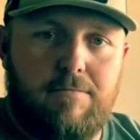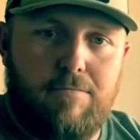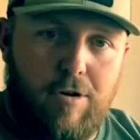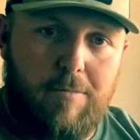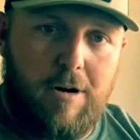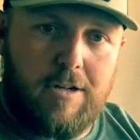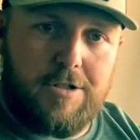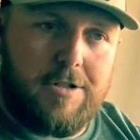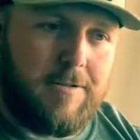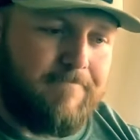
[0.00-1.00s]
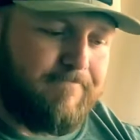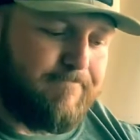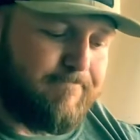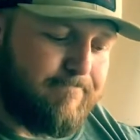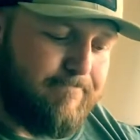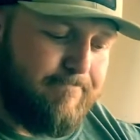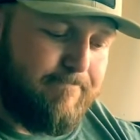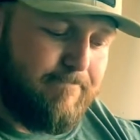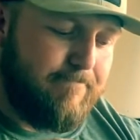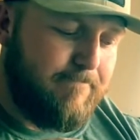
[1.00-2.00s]
pretty much,
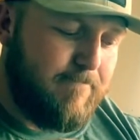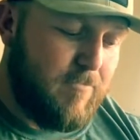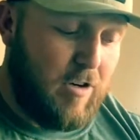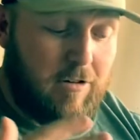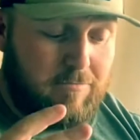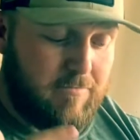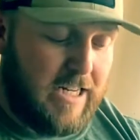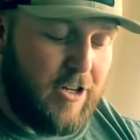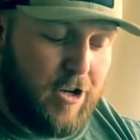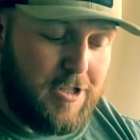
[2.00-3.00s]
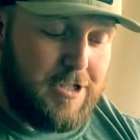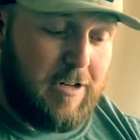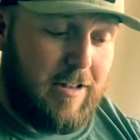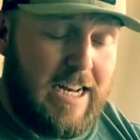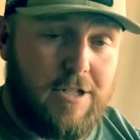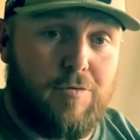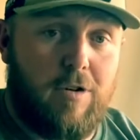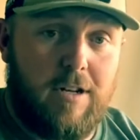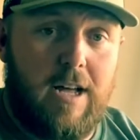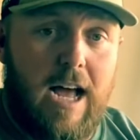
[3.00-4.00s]
well, in a nutshell, that is
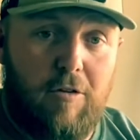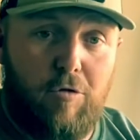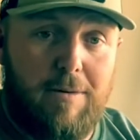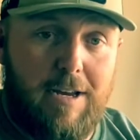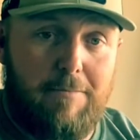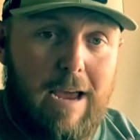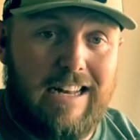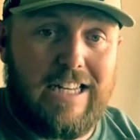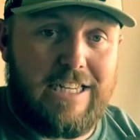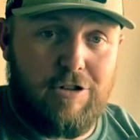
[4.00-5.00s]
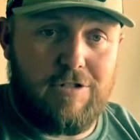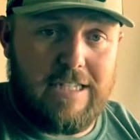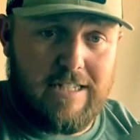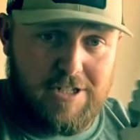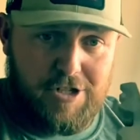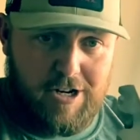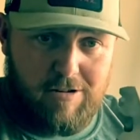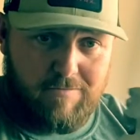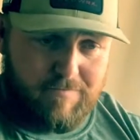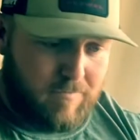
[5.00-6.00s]
what I will be mainly using this
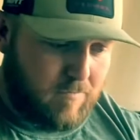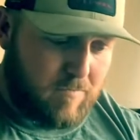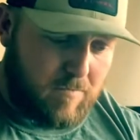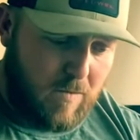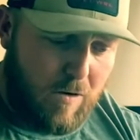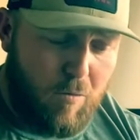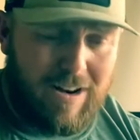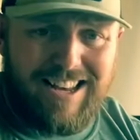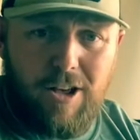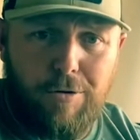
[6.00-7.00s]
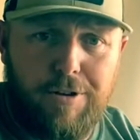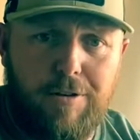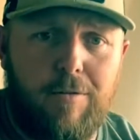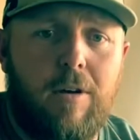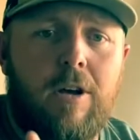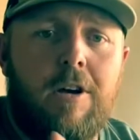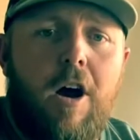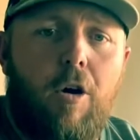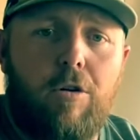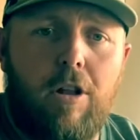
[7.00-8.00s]
year when I go to
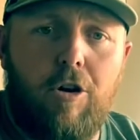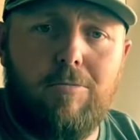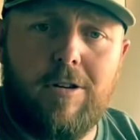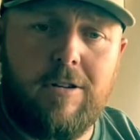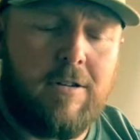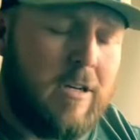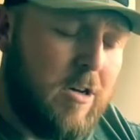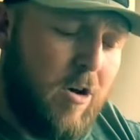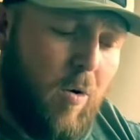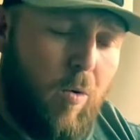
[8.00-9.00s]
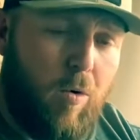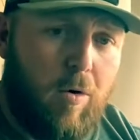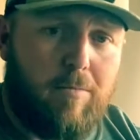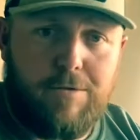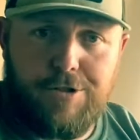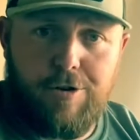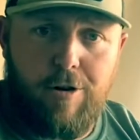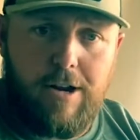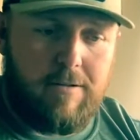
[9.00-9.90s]
Oklahoma or Missouri.